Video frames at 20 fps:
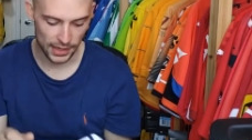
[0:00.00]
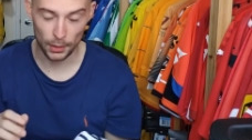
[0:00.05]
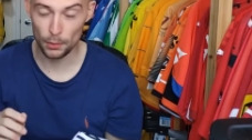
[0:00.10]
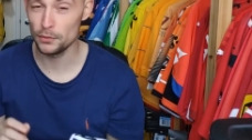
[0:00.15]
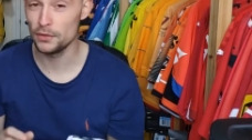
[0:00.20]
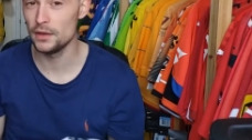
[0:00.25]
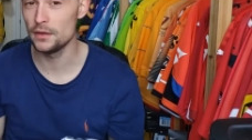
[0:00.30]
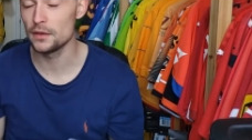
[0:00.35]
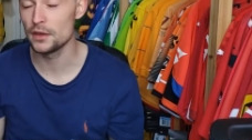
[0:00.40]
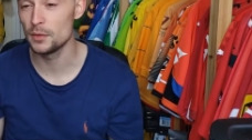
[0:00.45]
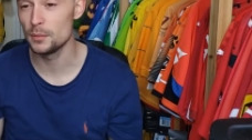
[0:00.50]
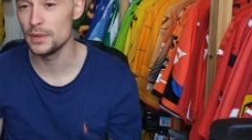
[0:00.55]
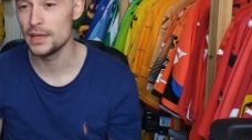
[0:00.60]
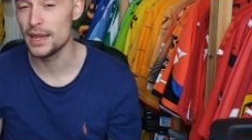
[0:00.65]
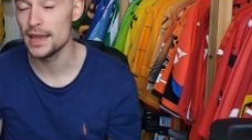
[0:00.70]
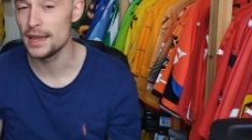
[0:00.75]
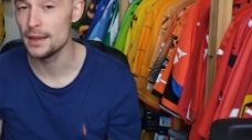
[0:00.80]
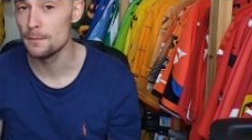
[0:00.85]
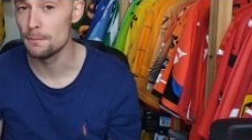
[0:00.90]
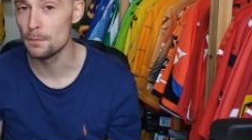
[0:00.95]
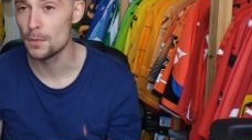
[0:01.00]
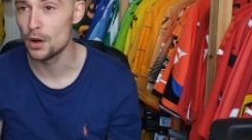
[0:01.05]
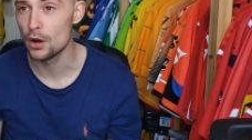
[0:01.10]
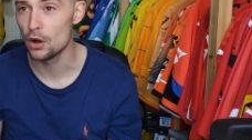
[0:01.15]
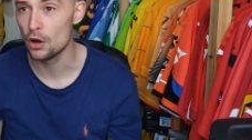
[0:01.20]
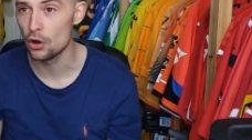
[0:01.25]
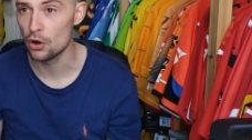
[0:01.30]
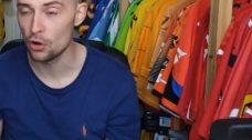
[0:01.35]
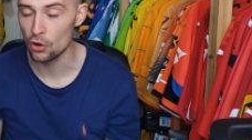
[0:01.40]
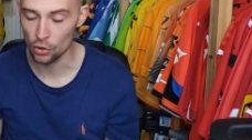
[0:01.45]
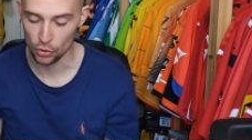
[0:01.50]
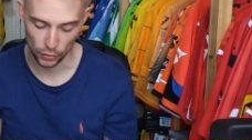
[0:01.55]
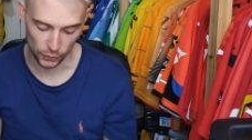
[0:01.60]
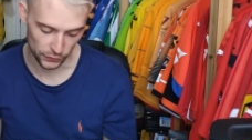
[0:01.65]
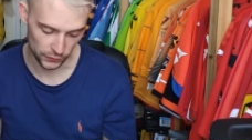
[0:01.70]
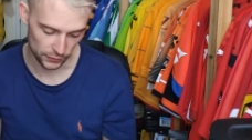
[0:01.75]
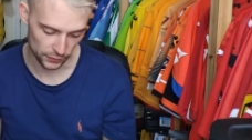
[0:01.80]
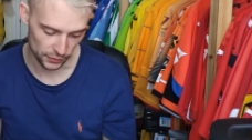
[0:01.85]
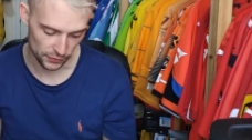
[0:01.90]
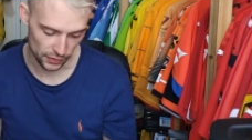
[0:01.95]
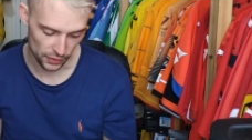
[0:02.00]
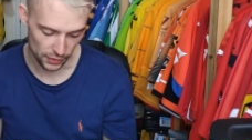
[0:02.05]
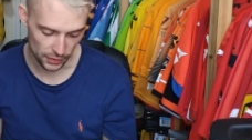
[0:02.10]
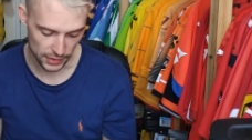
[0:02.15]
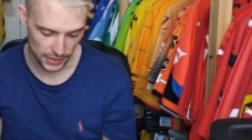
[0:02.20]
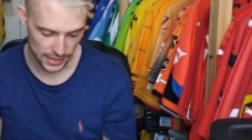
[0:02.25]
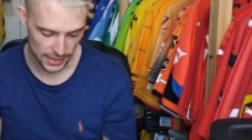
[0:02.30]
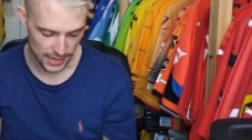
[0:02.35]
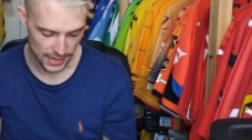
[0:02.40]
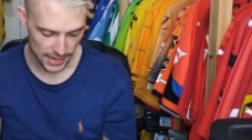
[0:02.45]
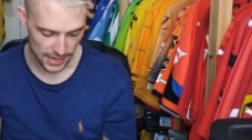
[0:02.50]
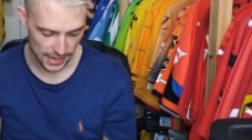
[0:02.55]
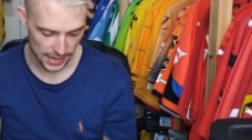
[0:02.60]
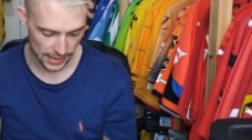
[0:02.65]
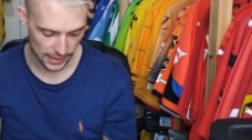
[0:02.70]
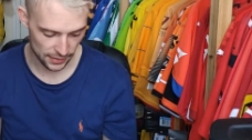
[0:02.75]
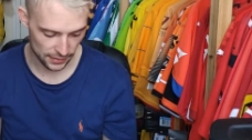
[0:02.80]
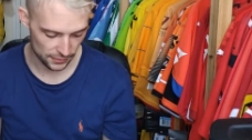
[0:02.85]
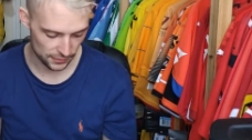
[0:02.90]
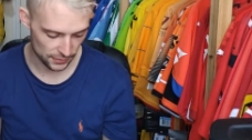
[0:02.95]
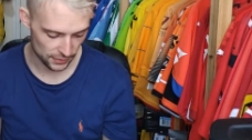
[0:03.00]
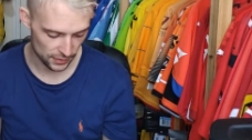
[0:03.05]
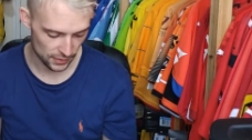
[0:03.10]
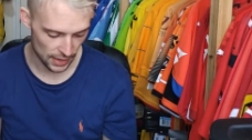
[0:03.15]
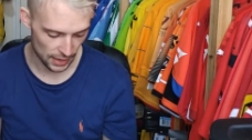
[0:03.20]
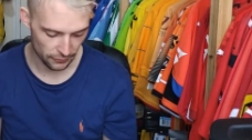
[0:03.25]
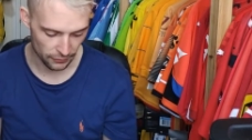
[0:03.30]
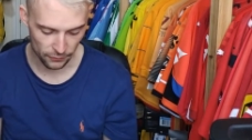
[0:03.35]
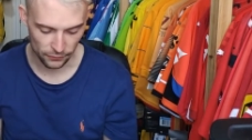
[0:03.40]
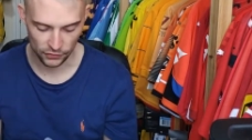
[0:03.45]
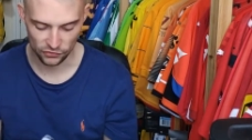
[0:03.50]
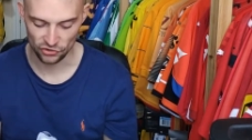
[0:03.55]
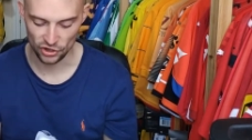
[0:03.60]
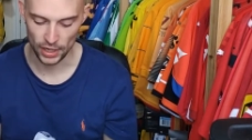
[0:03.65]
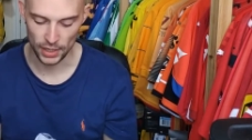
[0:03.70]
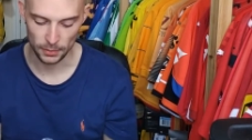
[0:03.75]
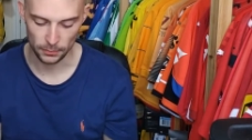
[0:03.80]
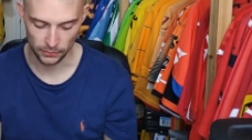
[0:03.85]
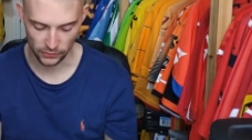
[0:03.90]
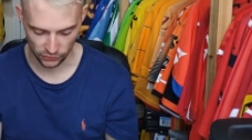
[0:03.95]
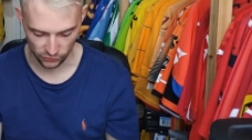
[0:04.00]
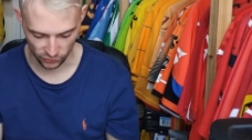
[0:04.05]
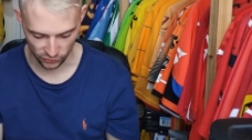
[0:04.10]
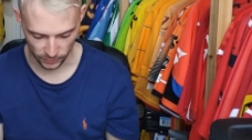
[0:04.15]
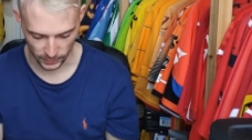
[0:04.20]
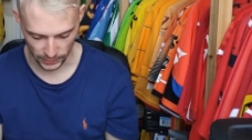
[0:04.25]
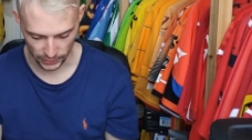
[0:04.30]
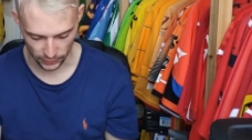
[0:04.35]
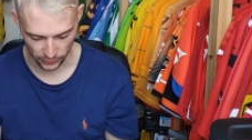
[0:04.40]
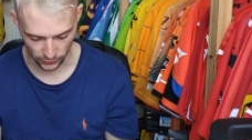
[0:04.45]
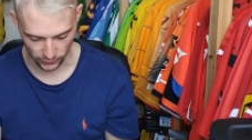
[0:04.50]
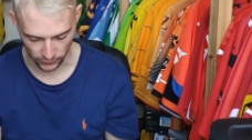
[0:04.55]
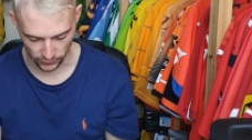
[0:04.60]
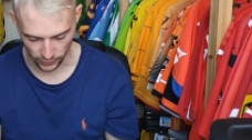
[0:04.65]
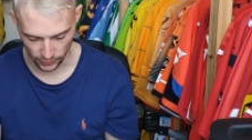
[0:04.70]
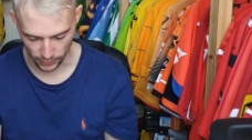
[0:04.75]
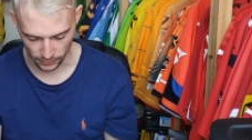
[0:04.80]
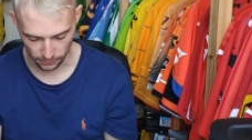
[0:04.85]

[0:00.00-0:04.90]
It was either going to be him or Hudson-Odoi. And I've gone for James just because,